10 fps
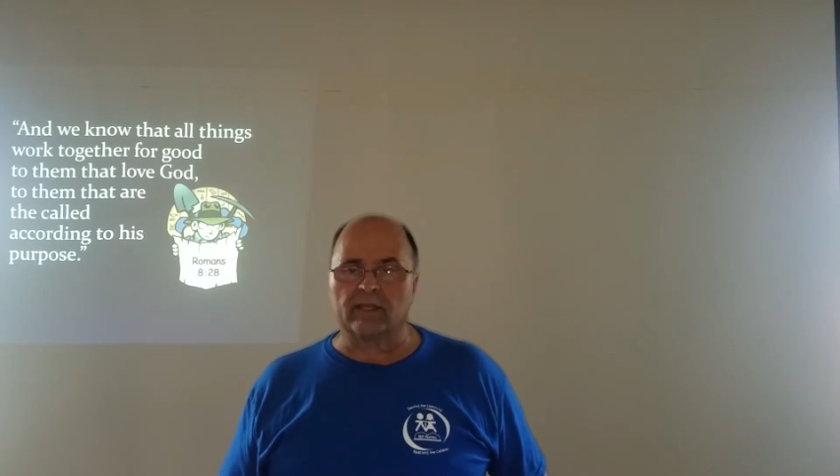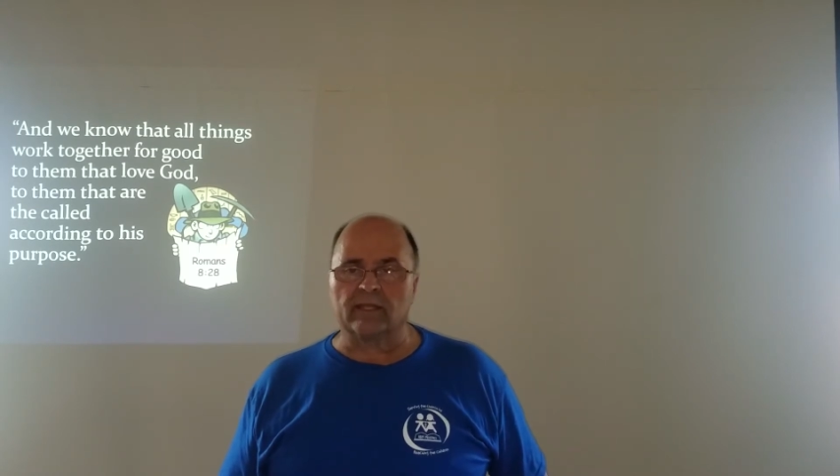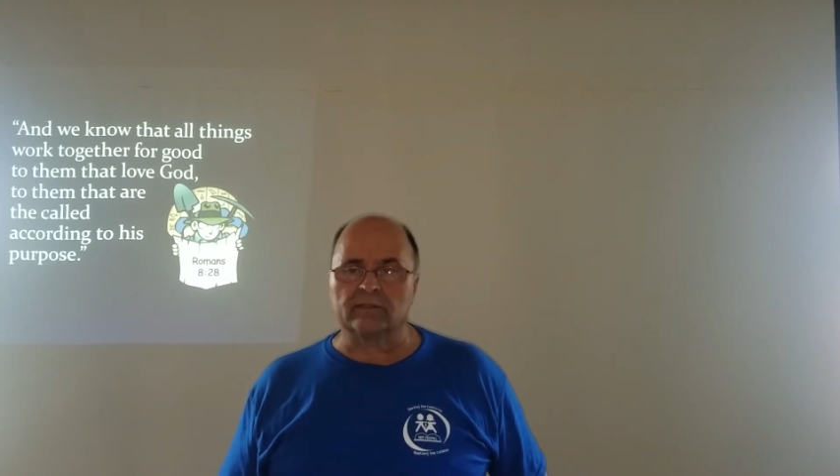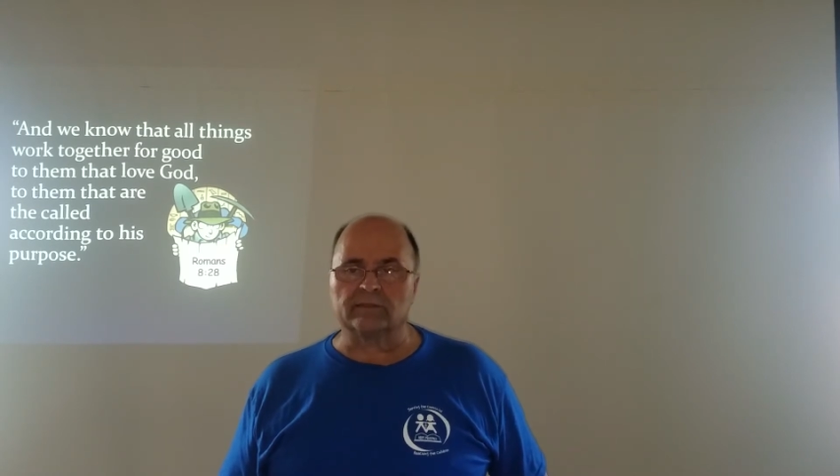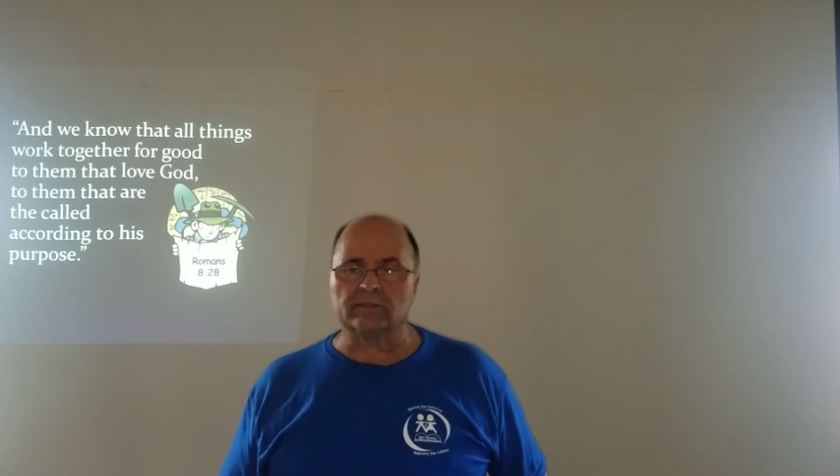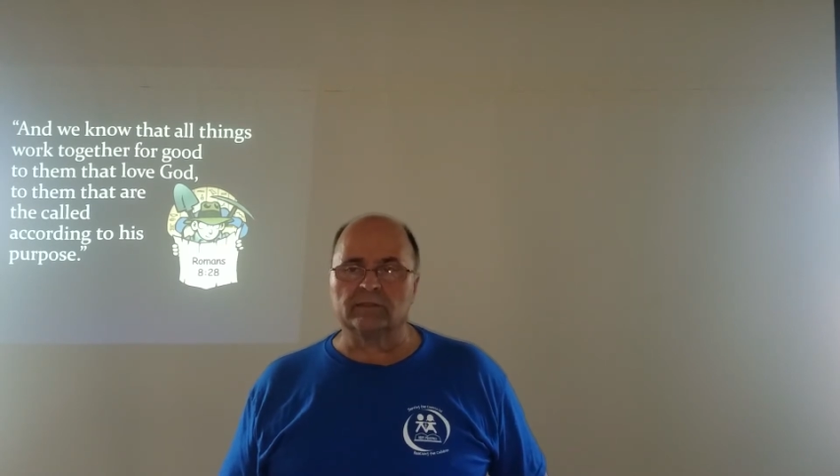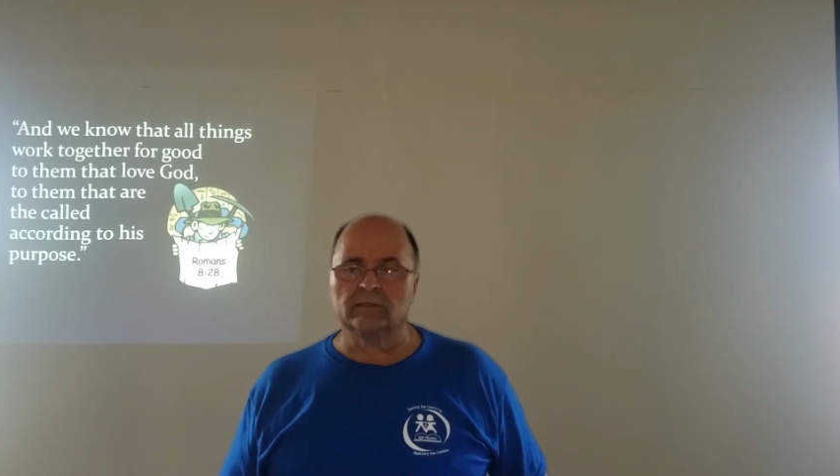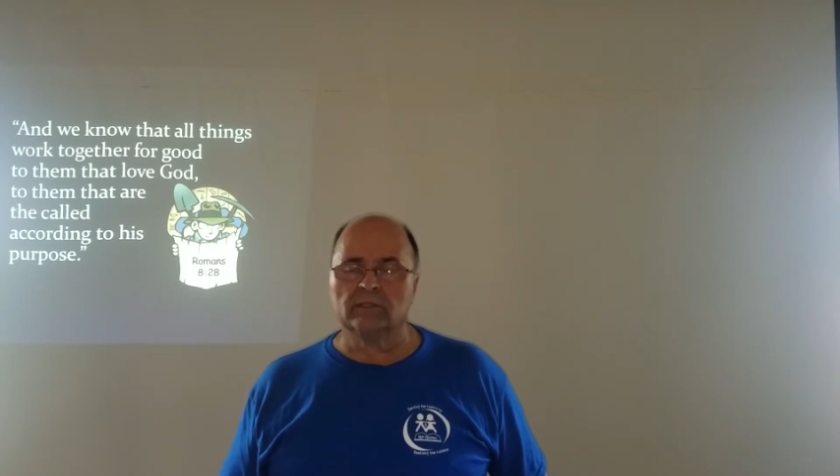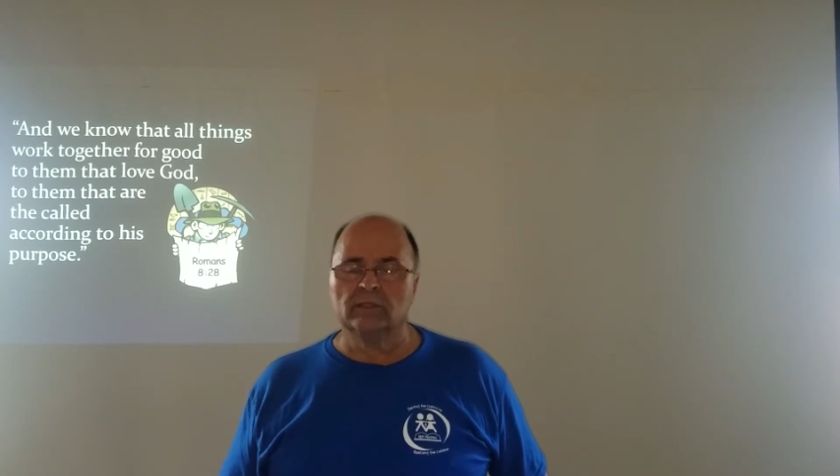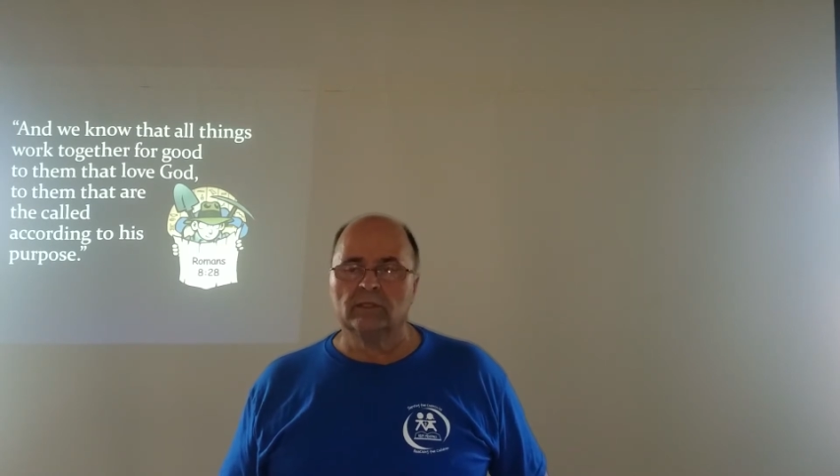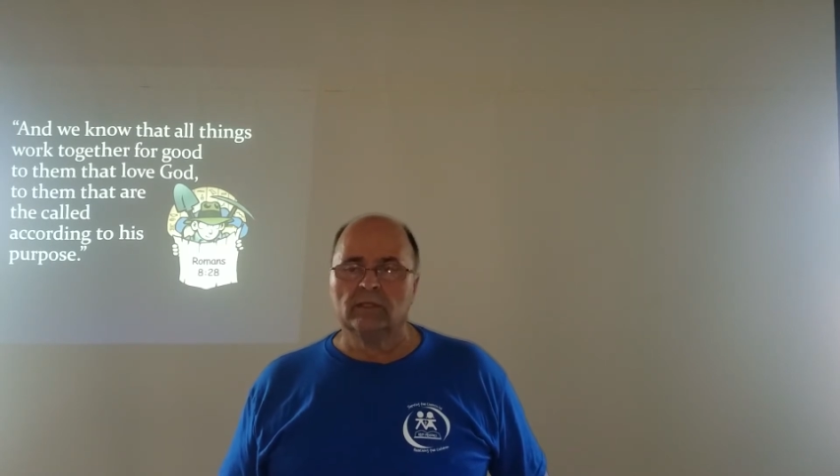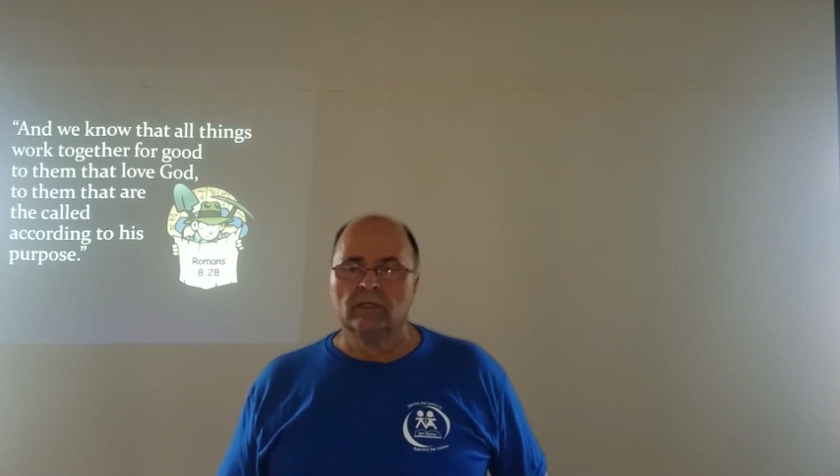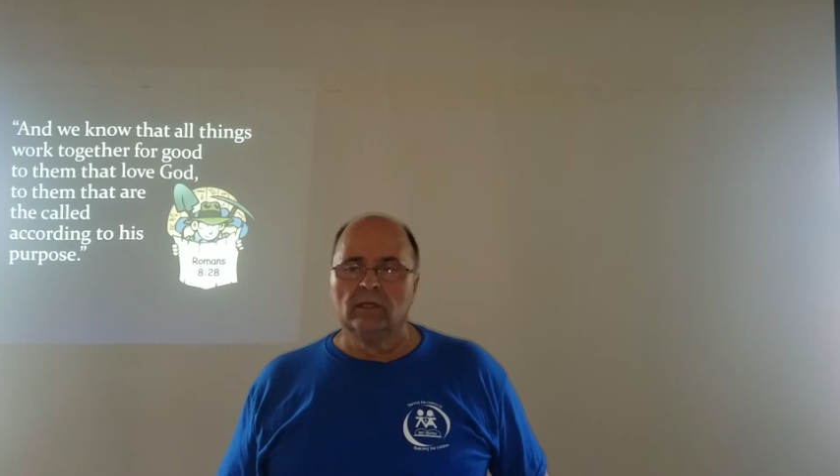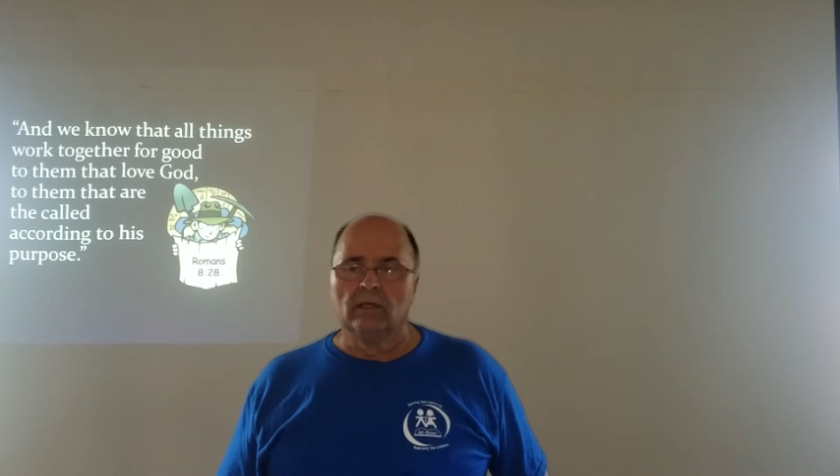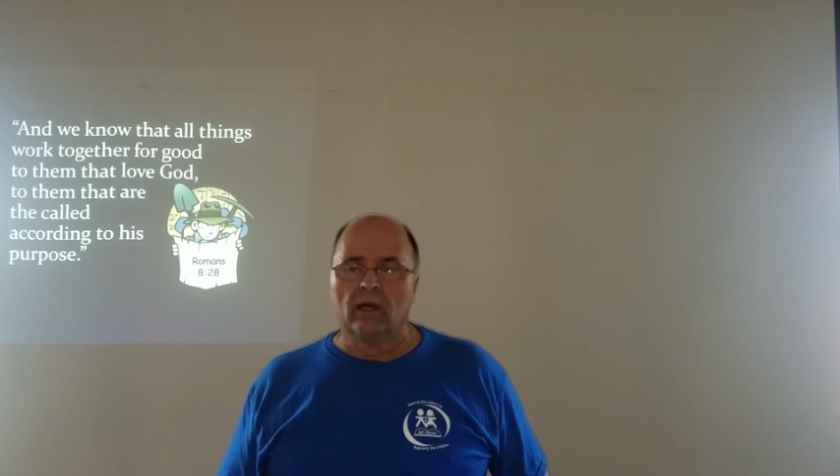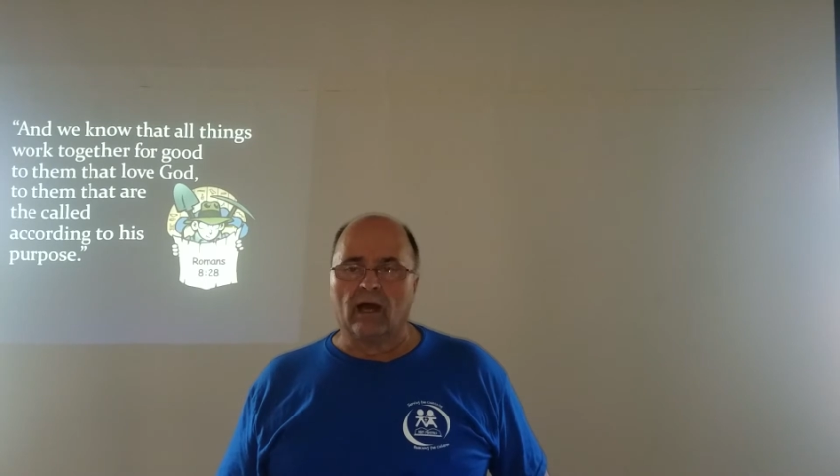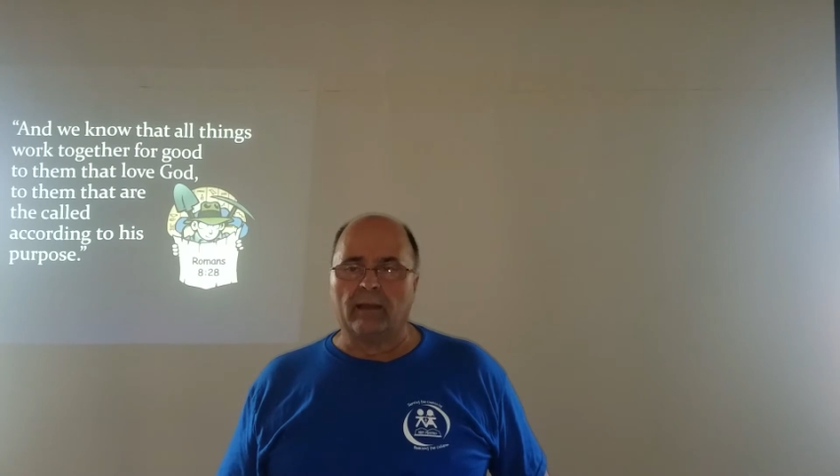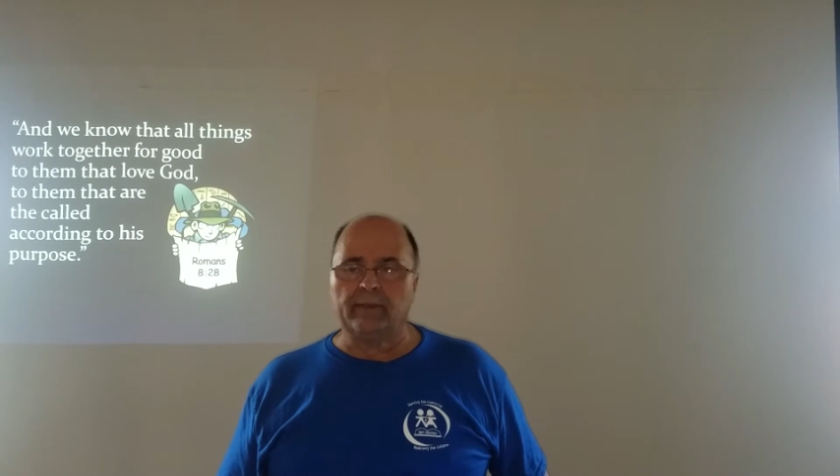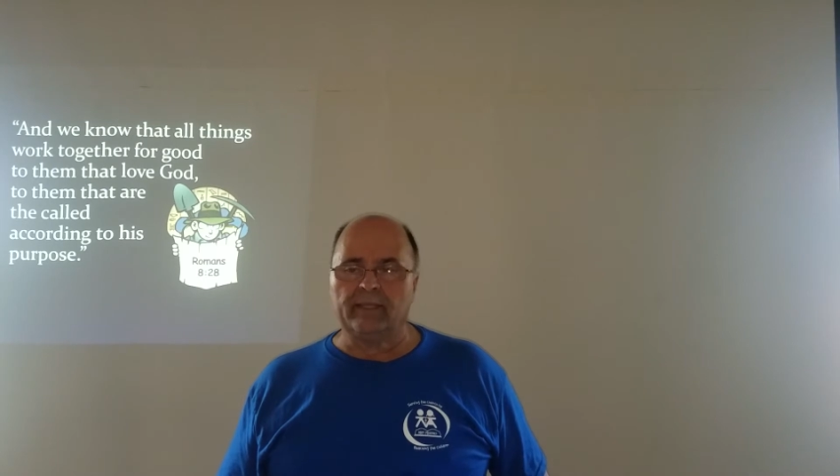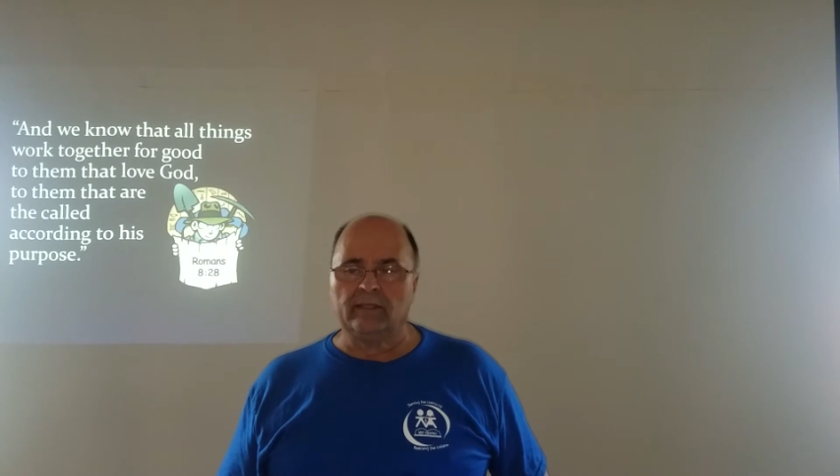things. I
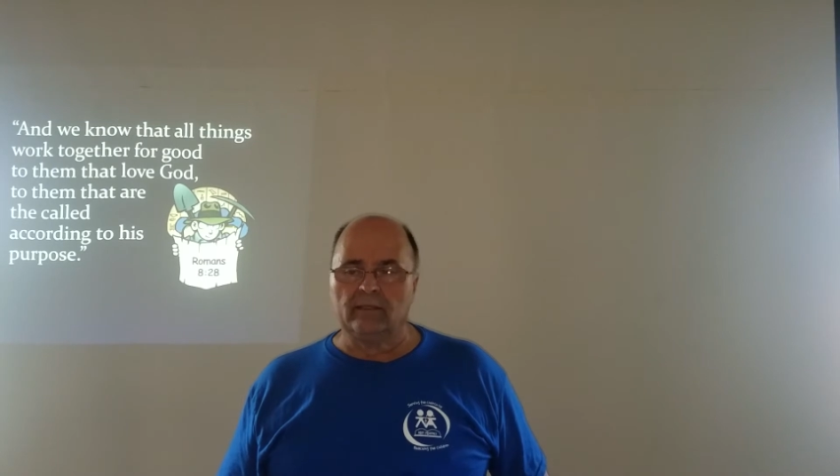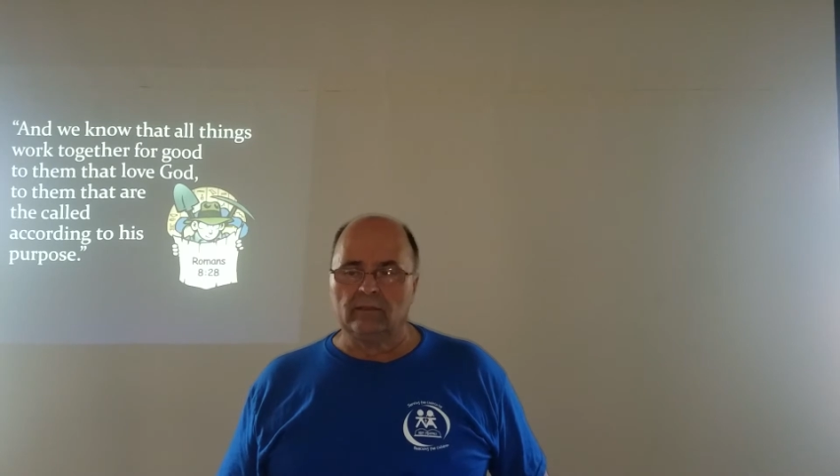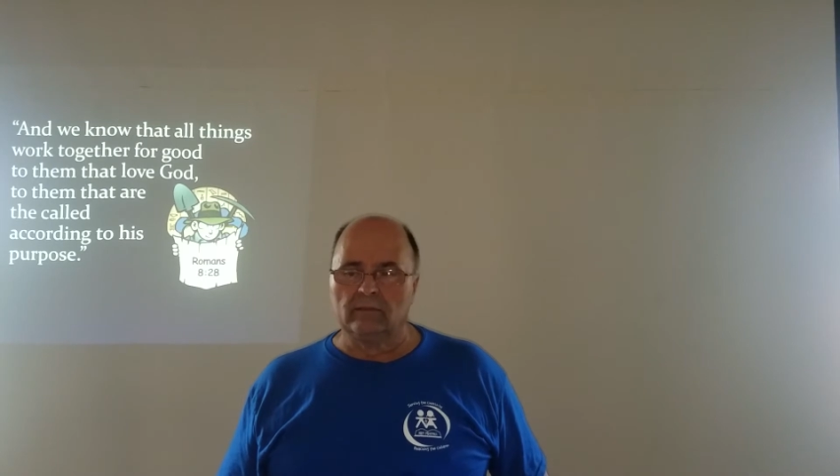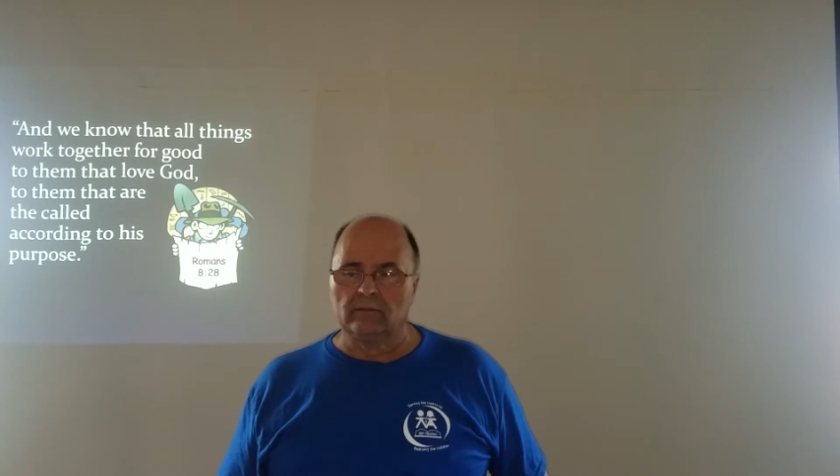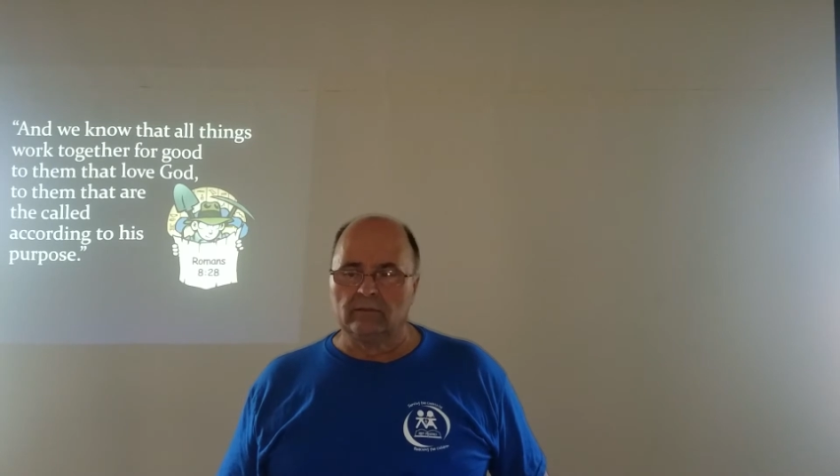mean,